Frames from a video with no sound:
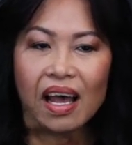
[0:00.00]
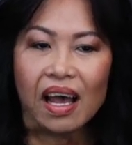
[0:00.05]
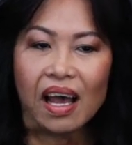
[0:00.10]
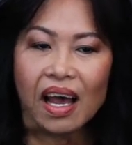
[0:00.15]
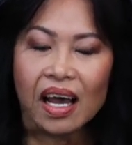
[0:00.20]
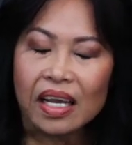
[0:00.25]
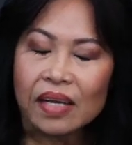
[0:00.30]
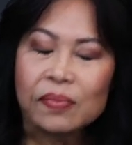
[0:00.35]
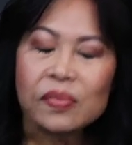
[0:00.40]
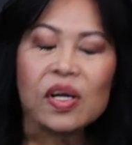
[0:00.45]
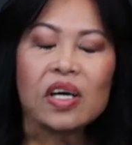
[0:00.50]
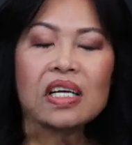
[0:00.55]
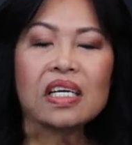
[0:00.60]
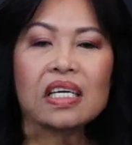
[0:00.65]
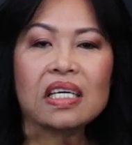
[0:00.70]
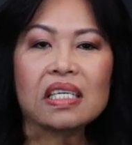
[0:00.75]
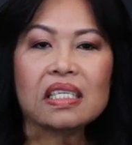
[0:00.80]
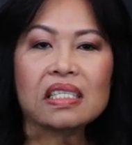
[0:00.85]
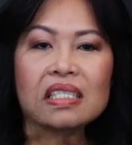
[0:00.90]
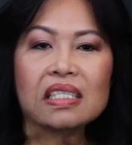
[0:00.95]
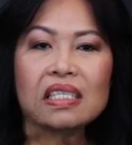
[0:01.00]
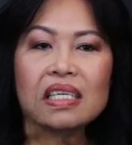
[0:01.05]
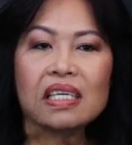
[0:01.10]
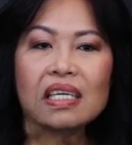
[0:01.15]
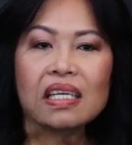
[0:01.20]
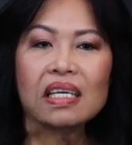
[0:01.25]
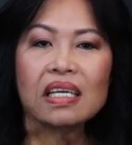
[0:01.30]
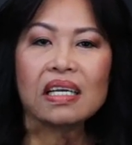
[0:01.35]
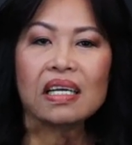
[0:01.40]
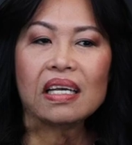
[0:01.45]
I am not ugly.
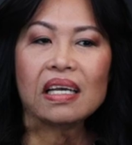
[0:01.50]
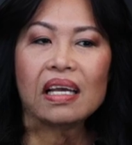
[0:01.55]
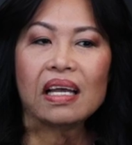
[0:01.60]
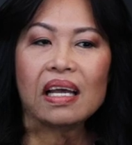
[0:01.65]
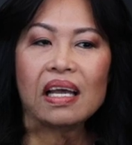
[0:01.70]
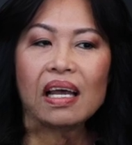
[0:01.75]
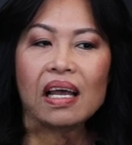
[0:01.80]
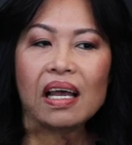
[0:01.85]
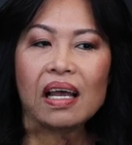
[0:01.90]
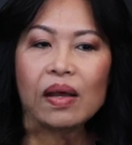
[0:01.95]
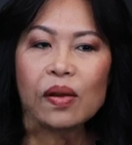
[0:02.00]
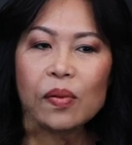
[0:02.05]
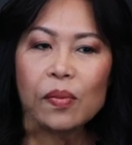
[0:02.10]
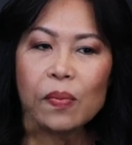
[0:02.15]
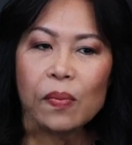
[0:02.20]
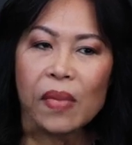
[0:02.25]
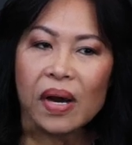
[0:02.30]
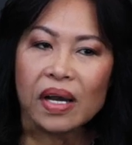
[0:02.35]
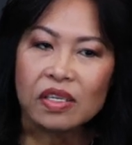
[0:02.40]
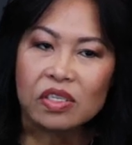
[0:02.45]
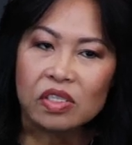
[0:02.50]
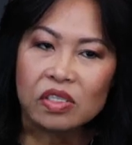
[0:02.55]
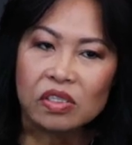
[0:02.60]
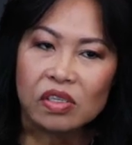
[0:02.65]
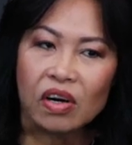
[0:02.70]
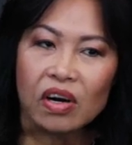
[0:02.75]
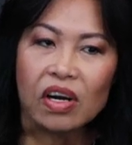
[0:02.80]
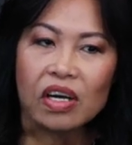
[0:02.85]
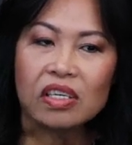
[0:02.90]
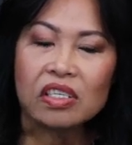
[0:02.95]
My
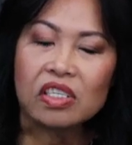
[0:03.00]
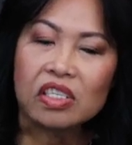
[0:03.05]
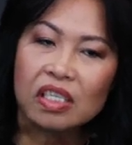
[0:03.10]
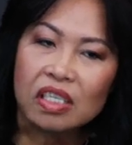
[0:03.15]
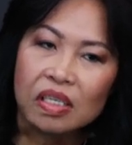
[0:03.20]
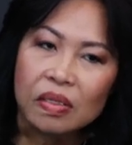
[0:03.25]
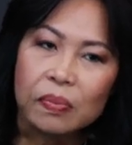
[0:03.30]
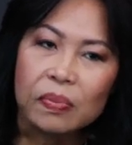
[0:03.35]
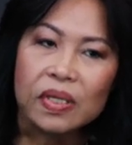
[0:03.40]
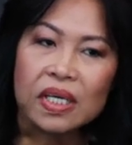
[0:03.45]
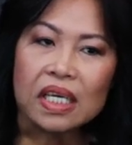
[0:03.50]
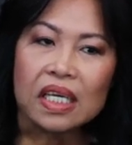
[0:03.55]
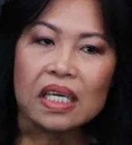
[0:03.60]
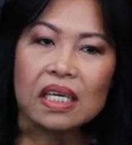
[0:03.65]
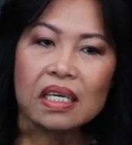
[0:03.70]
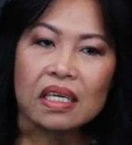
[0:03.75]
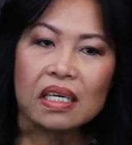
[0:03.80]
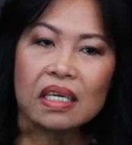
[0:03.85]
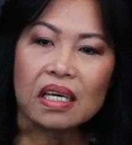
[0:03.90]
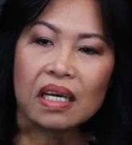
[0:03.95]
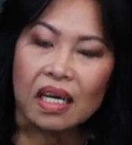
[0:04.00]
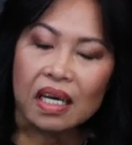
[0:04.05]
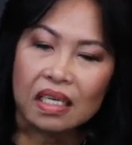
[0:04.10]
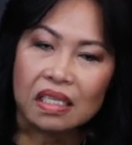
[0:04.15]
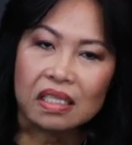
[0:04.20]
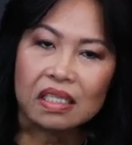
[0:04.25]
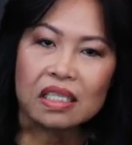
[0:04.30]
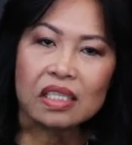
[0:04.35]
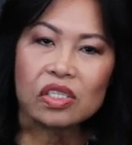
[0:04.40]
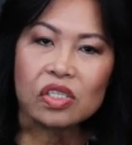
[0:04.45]
scar could be
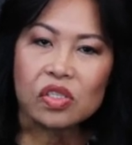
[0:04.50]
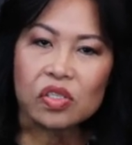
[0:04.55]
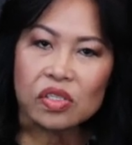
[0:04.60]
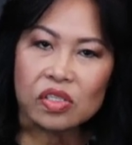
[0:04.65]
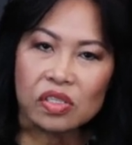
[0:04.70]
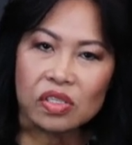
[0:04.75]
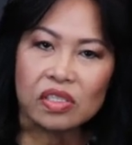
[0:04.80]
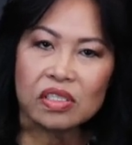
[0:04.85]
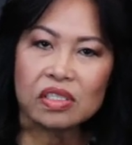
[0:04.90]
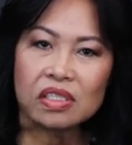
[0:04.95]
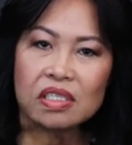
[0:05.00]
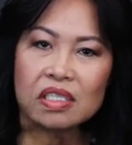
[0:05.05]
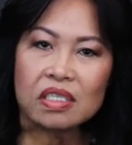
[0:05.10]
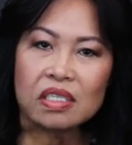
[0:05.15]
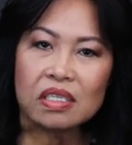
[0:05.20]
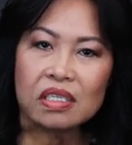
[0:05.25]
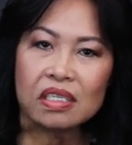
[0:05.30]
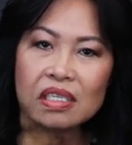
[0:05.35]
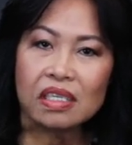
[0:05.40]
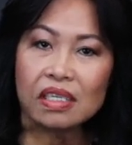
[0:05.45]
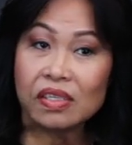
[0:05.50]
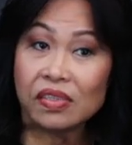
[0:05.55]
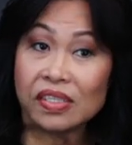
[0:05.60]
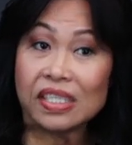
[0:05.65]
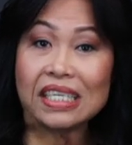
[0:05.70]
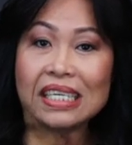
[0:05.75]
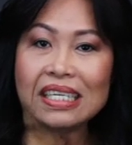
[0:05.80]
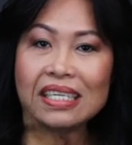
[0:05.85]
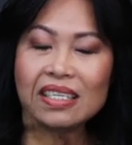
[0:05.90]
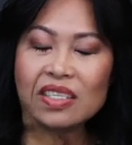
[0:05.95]
ugly to certain
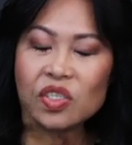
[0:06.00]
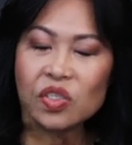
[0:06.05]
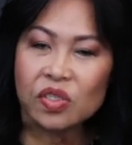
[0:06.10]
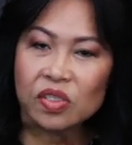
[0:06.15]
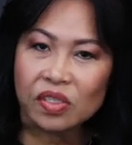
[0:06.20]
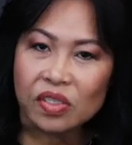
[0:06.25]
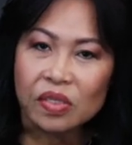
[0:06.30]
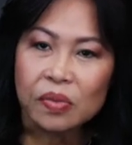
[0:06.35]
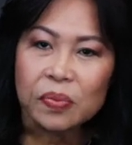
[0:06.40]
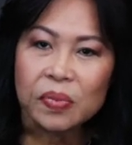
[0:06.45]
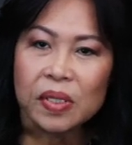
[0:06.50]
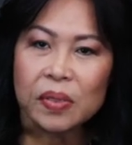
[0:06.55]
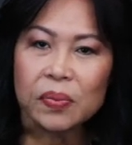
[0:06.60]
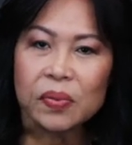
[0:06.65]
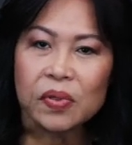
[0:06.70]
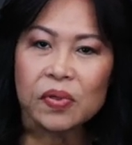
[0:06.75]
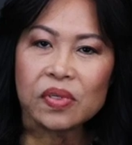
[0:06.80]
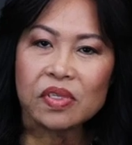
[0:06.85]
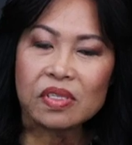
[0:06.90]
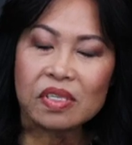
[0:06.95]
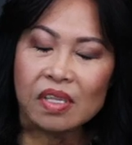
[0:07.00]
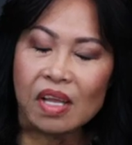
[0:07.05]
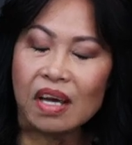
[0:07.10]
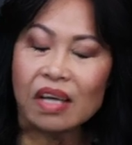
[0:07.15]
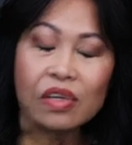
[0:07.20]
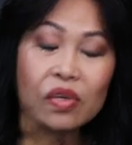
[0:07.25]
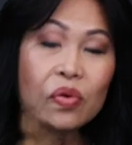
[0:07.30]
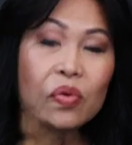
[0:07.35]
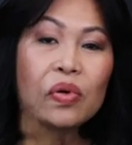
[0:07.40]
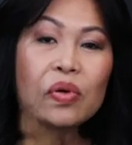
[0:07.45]
degree. To certain people, it's
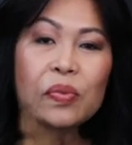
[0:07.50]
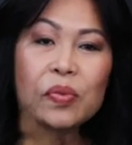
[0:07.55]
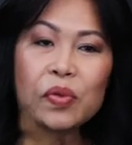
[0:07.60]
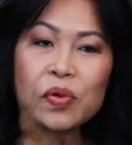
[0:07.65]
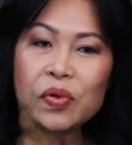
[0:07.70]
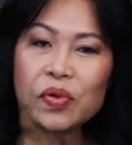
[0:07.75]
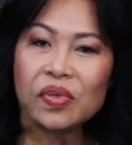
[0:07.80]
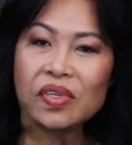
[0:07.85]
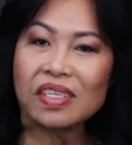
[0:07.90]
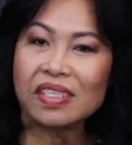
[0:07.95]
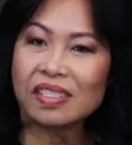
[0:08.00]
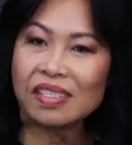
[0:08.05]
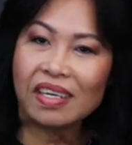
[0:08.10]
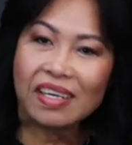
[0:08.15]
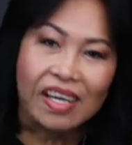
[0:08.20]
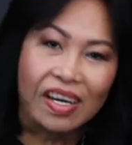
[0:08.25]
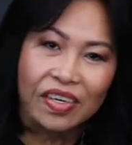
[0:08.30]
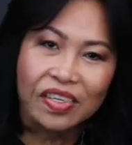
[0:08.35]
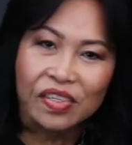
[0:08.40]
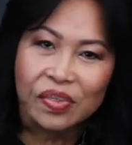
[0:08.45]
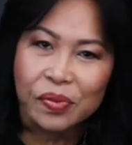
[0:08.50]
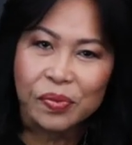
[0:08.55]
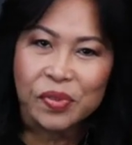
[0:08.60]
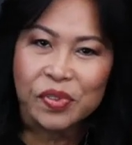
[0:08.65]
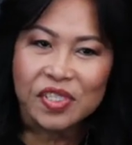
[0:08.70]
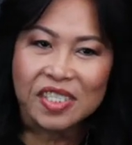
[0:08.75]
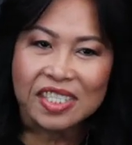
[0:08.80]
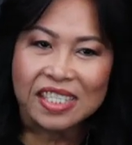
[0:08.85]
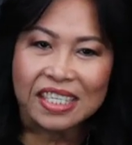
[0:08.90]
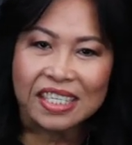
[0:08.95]
not normal. It's not our normal
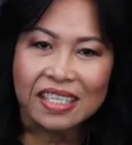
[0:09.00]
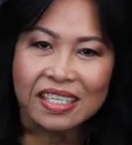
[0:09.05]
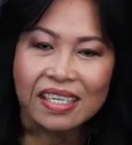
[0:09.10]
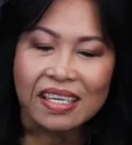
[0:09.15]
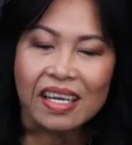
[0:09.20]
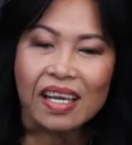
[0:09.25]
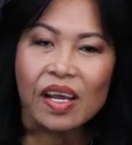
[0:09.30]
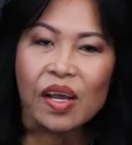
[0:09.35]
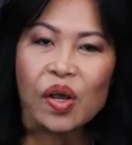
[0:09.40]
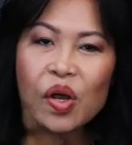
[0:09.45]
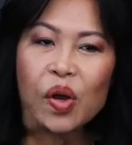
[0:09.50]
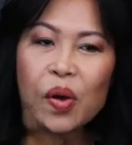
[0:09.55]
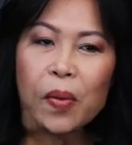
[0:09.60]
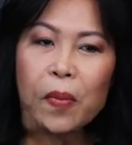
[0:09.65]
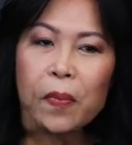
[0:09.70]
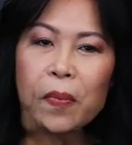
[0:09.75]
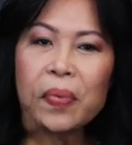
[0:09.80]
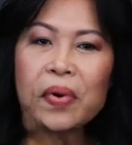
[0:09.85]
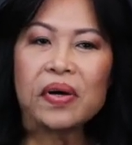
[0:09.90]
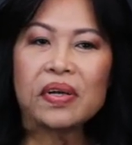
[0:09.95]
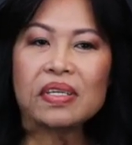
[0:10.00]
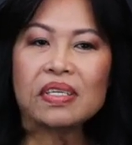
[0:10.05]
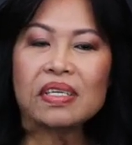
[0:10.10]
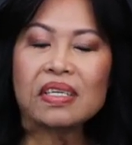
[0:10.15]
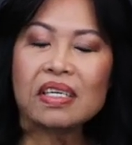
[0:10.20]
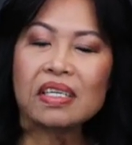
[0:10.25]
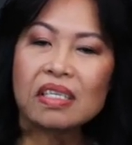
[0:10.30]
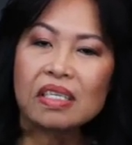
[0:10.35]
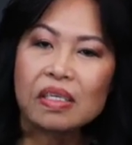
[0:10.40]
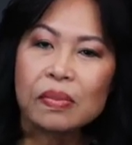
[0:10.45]
skin, but
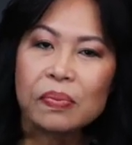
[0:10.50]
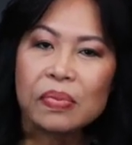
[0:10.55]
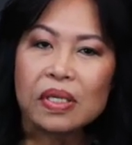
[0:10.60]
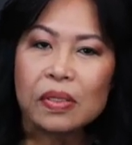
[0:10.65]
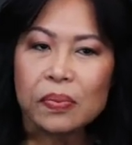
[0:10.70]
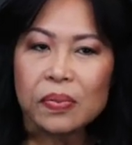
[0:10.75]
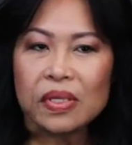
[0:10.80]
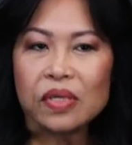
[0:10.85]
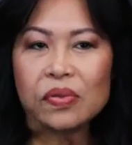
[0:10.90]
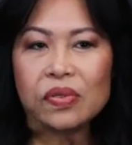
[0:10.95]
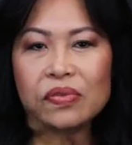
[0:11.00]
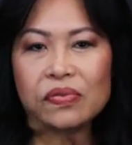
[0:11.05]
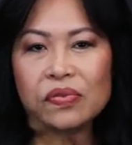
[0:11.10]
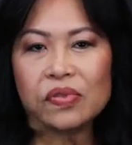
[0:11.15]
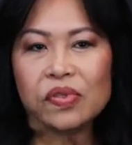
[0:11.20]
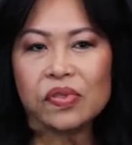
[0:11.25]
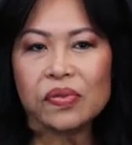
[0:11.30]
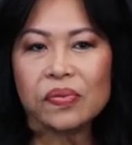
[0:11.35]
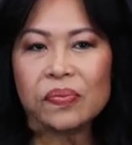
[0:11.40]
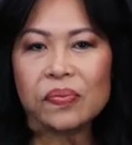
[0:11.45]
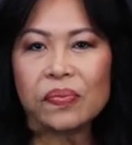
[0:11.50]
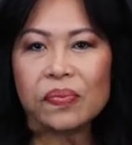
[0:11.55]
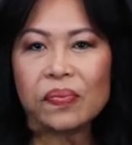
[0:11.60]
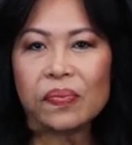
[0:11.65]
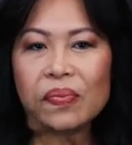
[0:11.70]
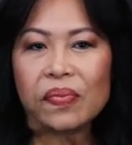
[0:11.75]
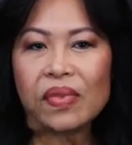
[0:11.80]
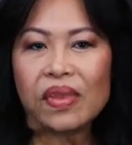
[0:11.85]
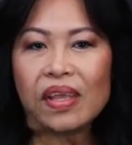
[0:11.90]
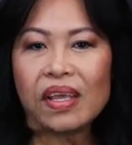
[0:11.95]
it could be beautiful.
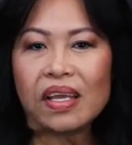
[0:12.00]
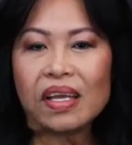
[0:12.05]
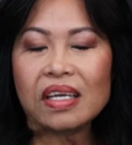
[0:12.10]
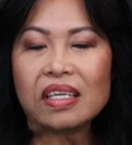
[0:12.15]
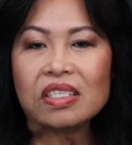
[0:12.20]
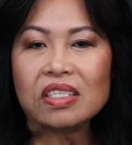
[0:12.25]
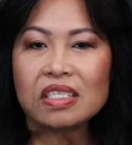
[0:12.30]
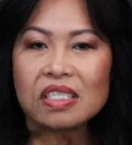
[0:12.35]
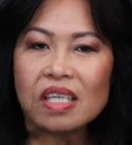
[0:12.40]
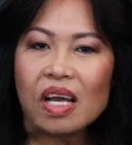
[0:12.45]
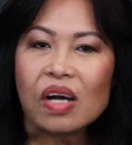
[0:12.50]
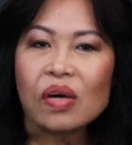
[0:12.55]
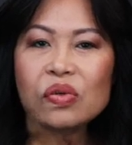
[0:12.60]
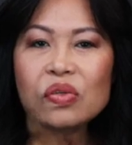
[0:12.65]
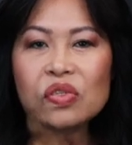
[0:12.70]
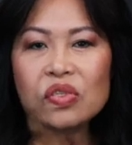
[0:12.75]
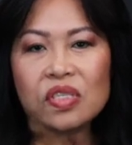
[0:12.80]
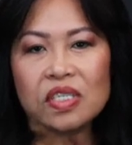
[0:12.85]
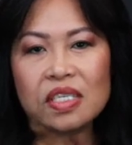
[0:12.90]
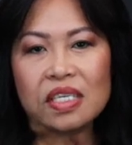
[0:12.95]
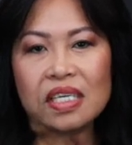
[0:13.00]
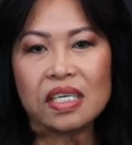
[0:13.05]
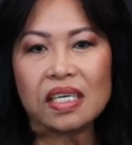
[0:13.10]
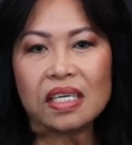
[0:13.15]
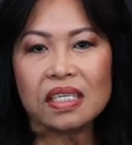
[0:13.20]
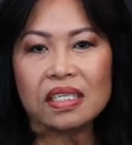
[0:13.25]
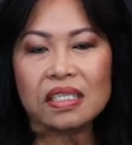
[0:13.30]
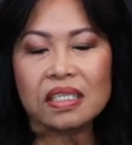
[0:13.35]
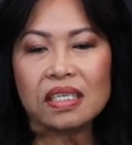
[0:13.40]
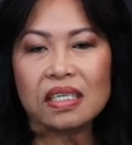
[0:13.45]
And just how you see
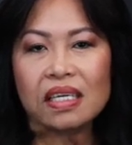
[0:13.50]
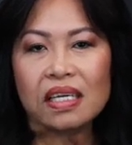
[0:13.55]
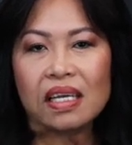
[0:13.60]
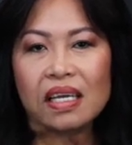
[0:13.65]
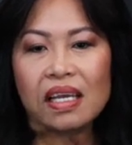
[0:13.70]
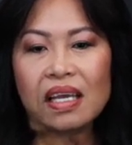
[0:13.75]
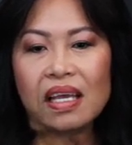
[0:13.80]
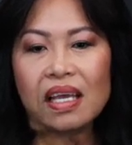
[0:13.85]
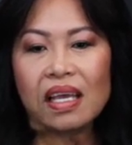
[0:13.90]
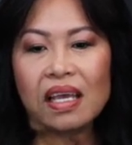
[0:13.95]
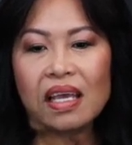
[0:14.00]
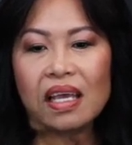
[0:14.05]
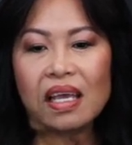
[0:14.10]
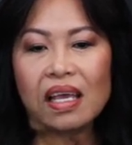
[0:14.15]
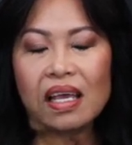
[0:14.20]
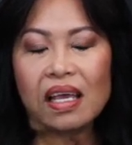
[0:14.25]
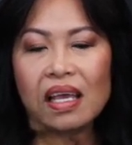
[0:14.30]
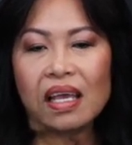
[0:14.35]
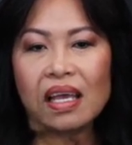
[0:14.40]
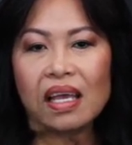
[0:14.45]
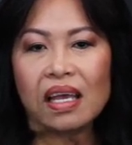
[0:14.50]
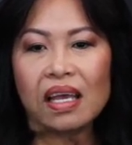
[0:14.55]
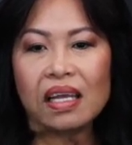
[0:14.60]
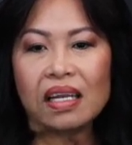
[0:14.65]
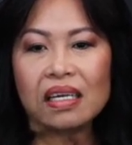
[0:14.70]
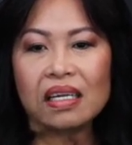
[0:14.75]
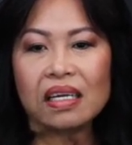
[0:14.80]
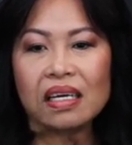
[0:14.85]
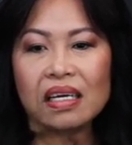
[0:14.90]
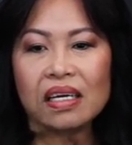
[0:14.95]
it.
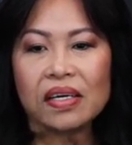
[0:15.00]
And